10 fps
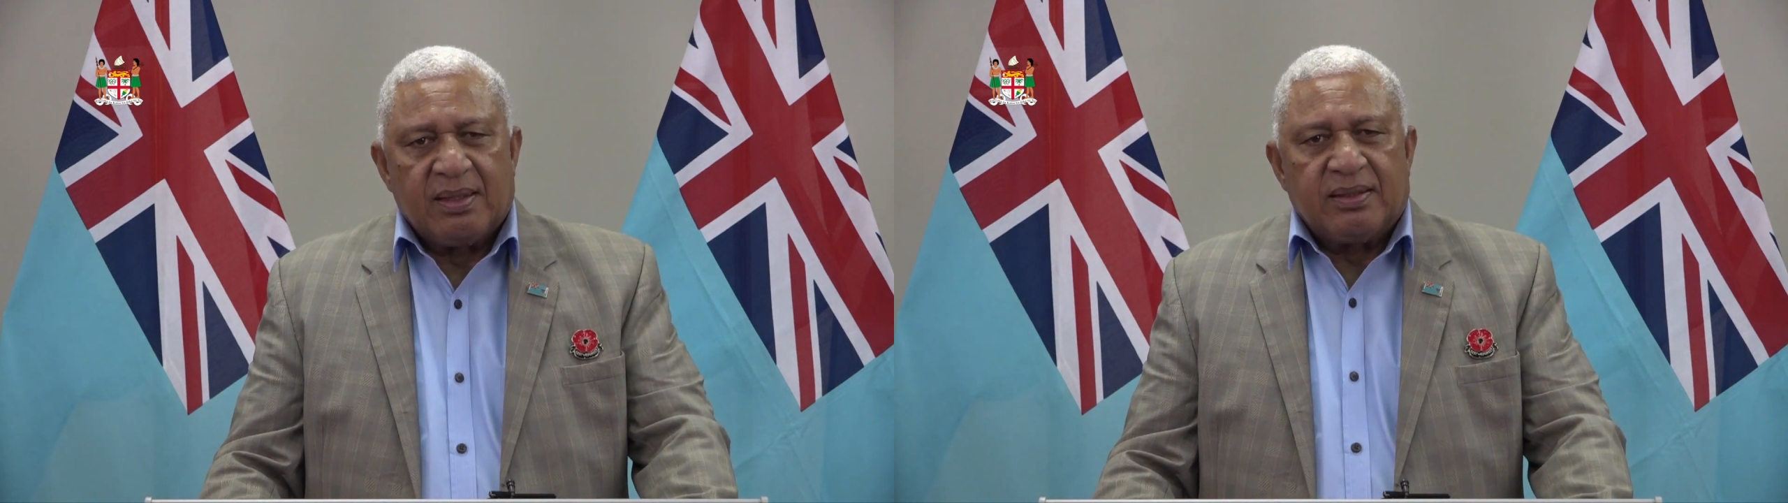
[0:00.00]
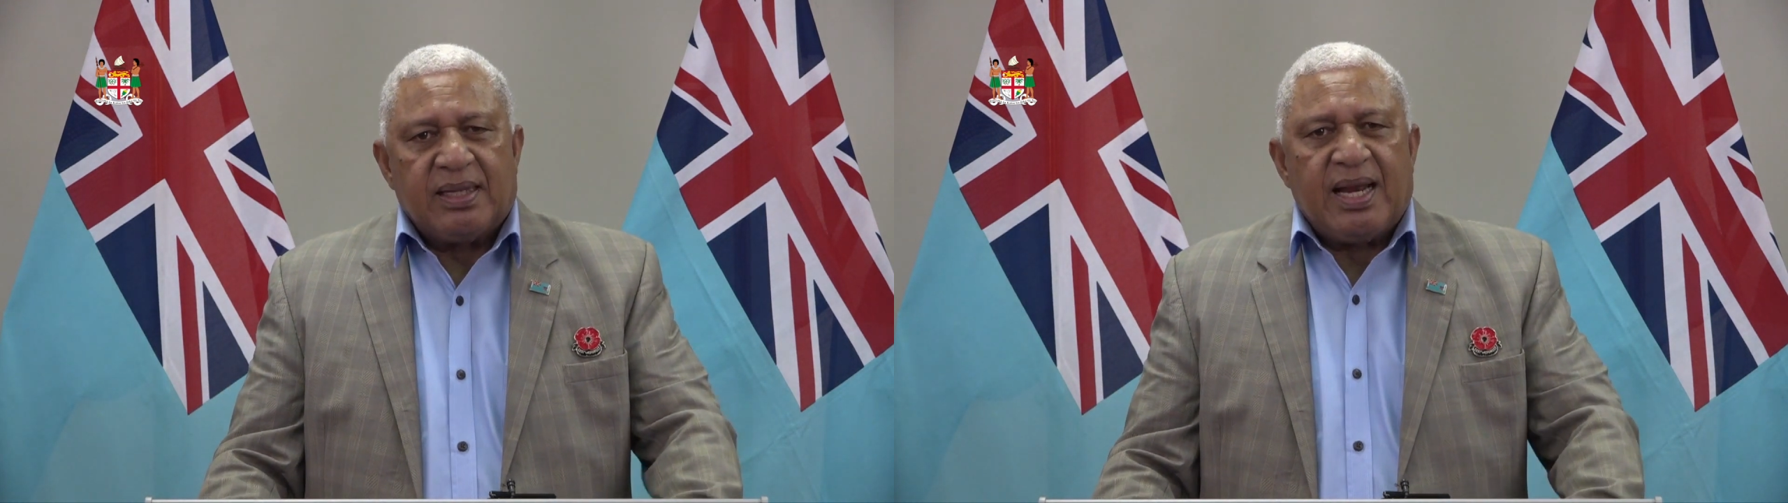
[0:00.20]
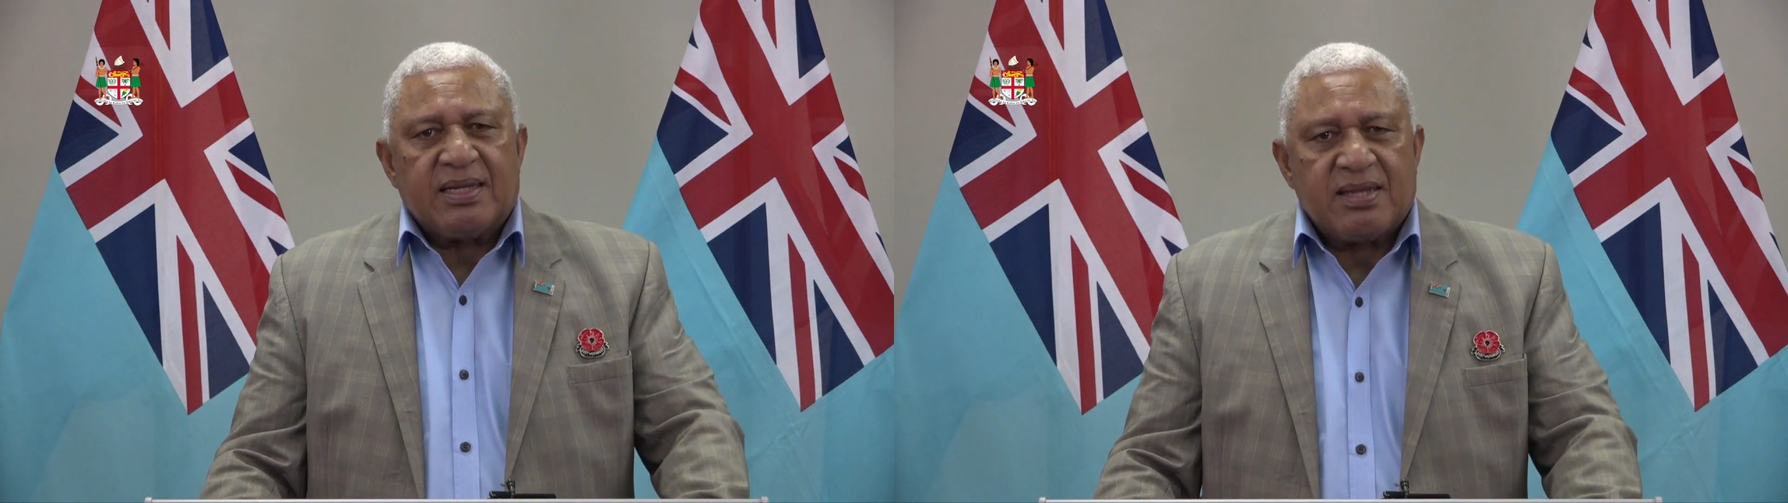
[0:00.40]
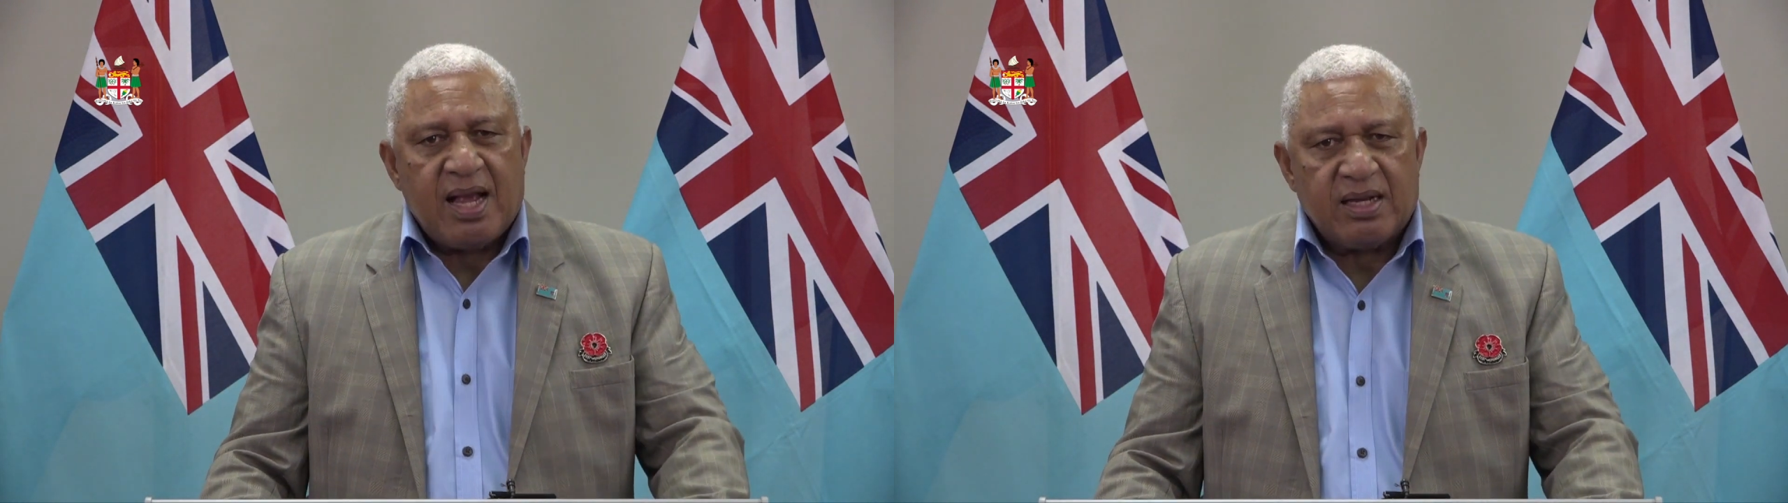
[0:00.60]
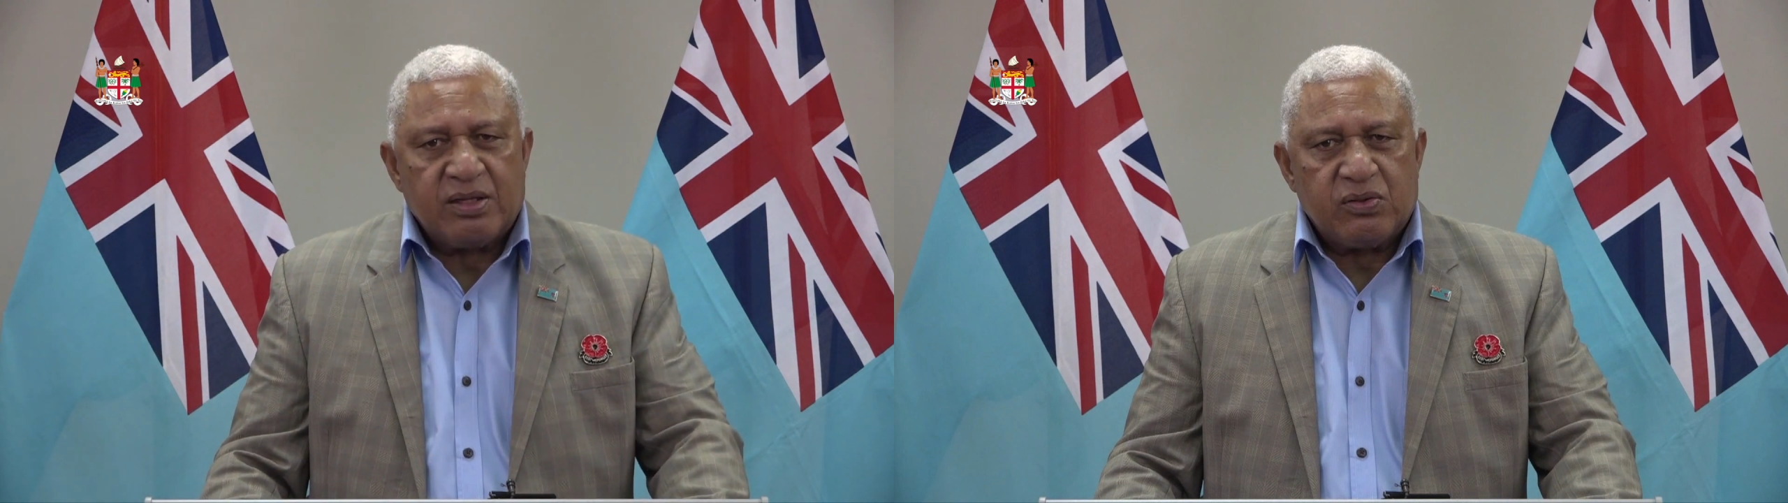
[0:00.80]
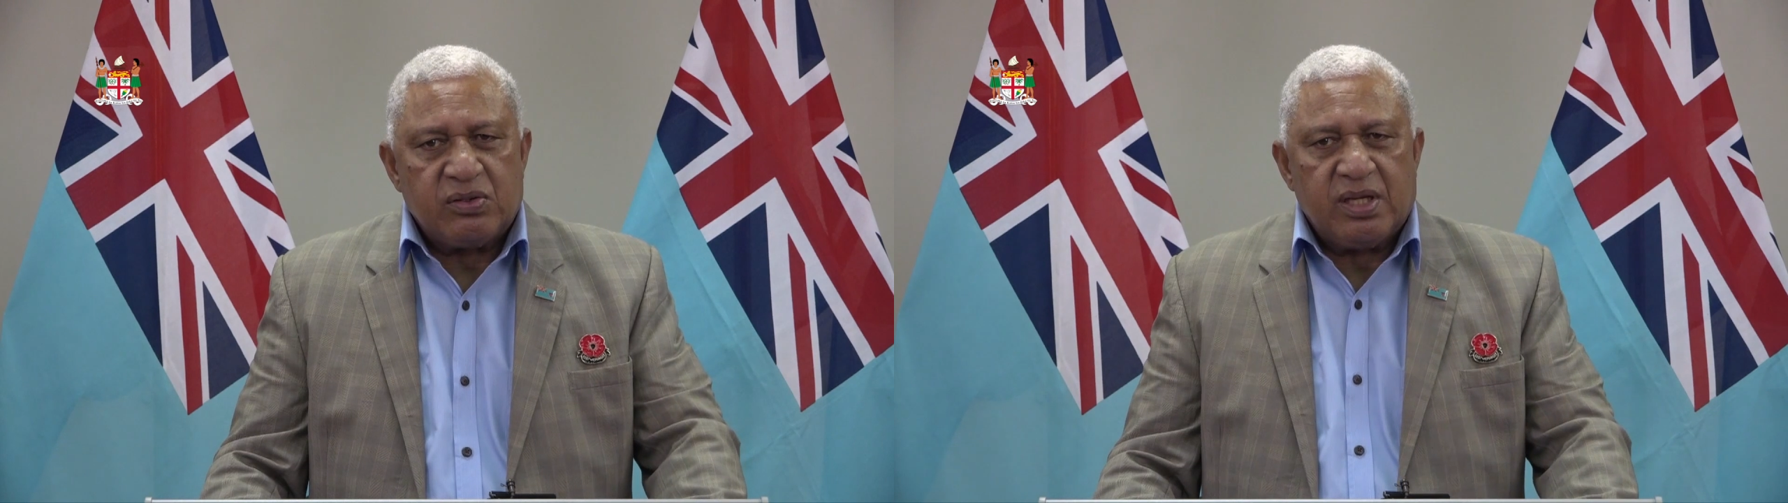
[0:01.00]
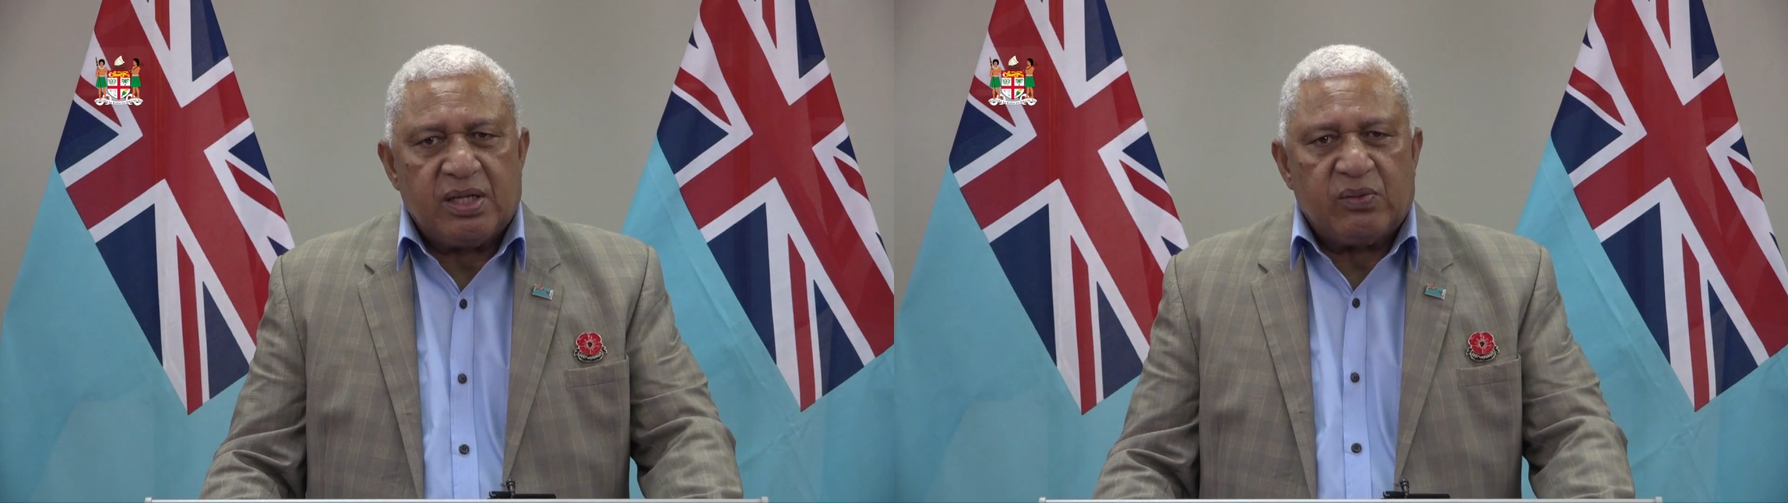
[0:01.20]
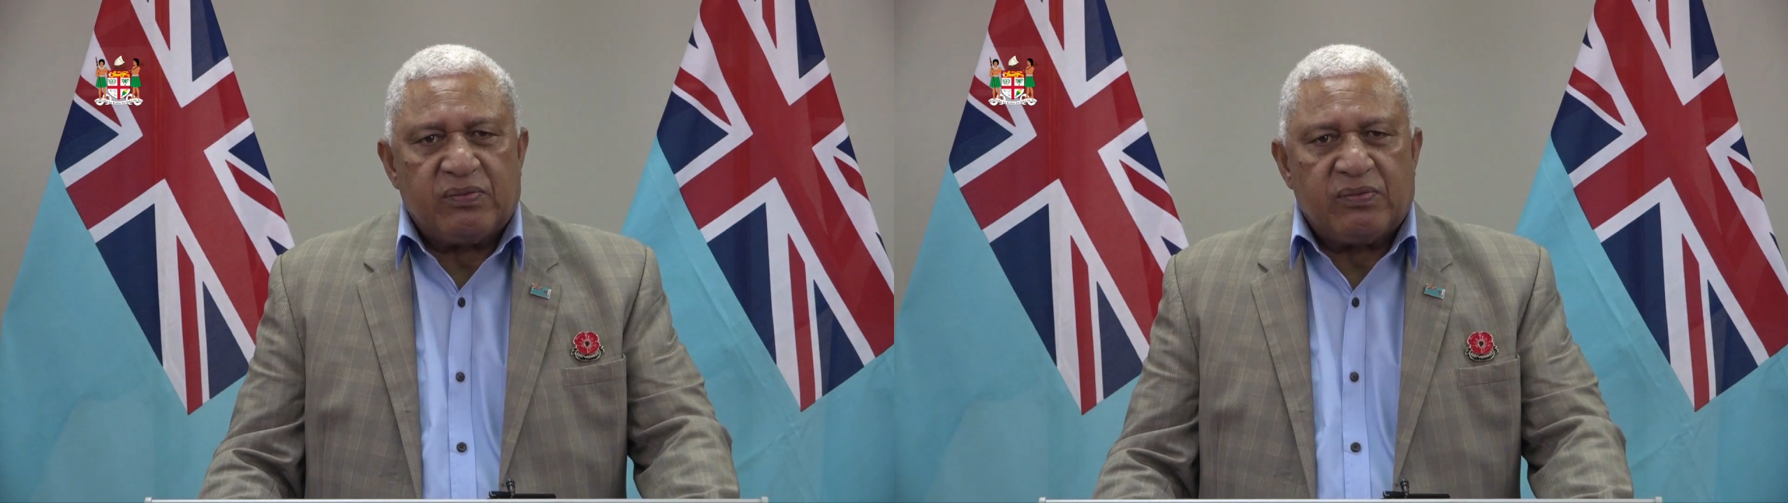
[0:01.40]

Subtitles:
the last hug you shared